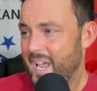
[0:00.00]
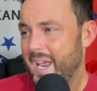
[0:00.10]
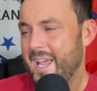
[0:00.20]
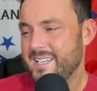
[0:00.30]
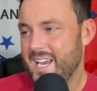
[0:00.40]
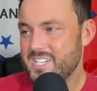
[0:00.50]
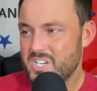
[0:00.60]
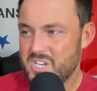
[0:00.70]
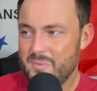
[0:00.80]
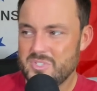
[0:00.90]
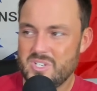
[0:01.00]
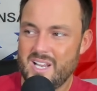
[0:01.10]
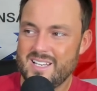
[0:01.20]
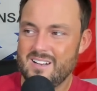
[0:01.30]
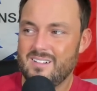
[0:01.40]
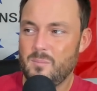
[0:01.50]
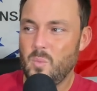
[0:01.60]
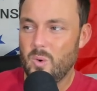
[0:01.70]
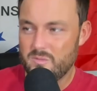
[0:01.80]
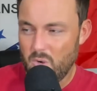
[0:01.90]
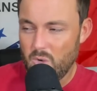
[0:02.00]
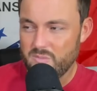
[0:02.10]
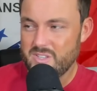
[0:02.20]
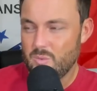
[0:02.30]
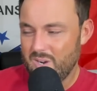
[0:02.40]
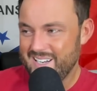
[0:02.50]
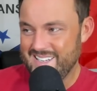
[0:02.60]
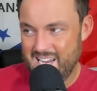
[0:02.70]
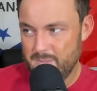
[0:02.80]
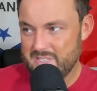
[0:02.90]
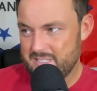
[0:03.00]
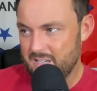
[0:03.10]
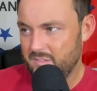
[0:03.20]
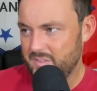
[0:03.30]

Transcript: And KJ Jefferson had to get a lot more involved in the running game itself.